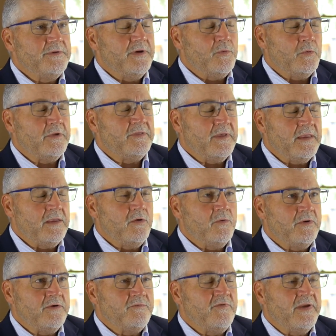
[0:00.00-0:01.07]
I want to thank you
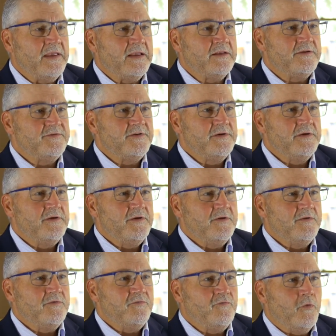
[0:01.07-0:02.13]
in advance
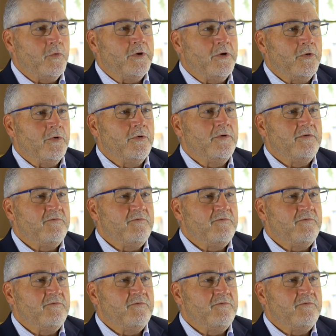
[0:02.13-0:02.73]
for your